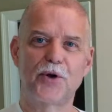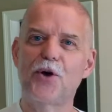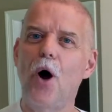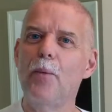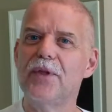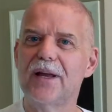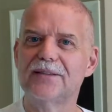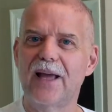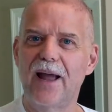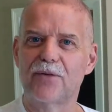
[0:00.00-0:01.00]
So he called me the next
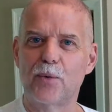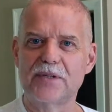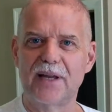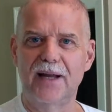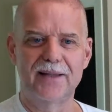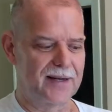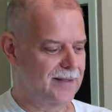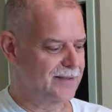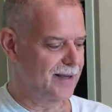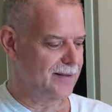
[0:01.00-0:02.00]
day after we sanded it
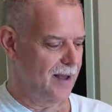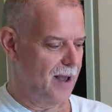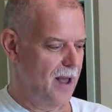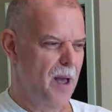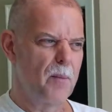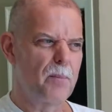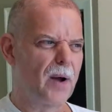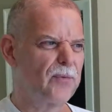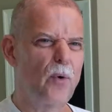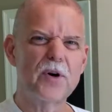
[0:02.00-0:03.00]
and said, my
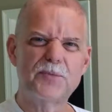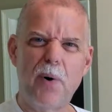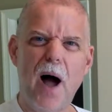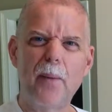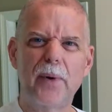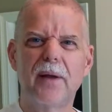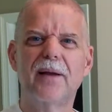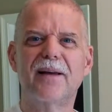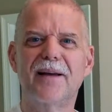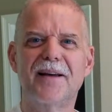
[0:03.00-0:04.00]
floor is popping.
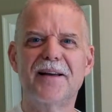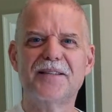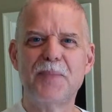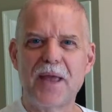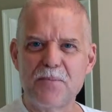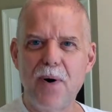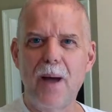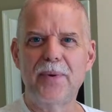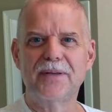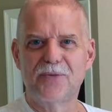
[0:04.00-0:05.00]
It's making
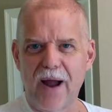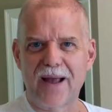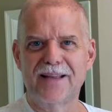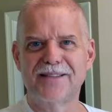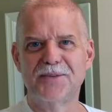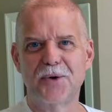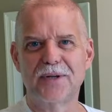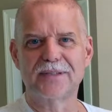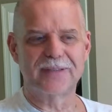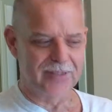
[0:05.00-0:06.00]
popping, cracking
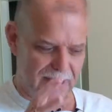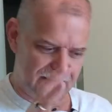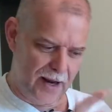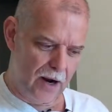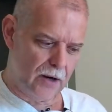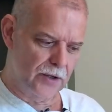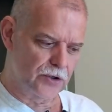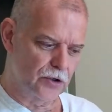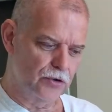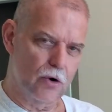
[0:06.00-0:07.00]
noises. That's the air
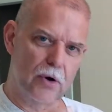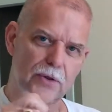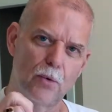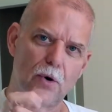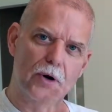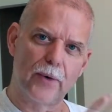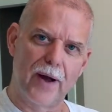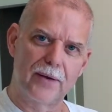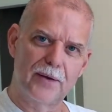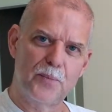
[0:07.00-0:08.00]
conditioner drawing the water
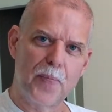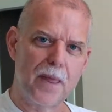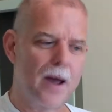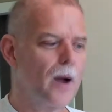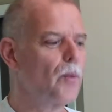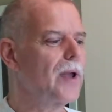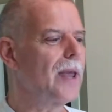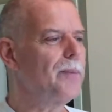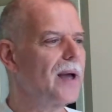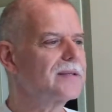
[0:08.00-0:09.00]
out. We
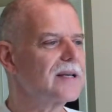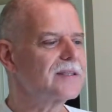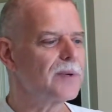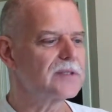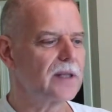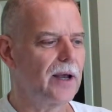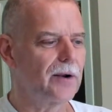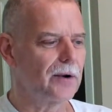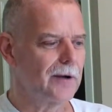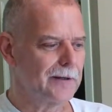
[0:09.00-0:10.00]
came back 6 months
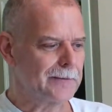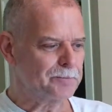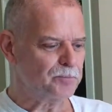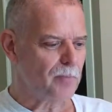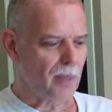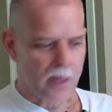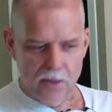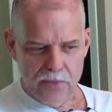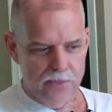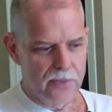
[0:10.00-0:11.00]
later.
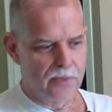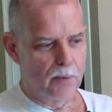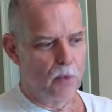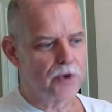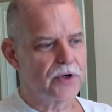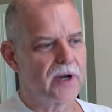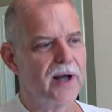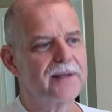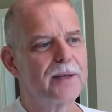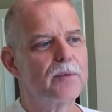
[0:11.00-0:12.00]
The moisture
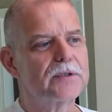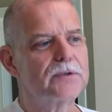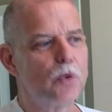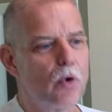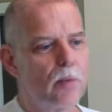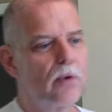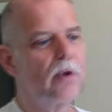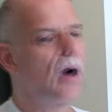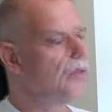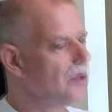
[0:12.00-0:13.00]
content was
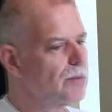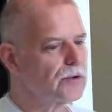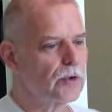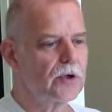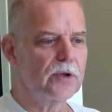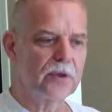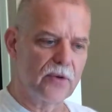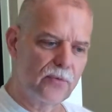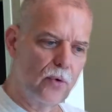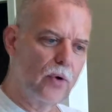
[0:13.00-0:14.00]
normal. All the numbers were good in
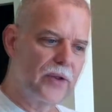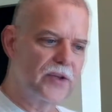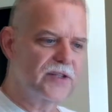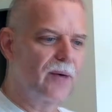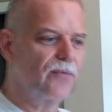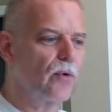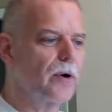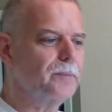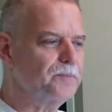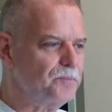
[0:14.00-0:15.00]
the floor and the subfloor.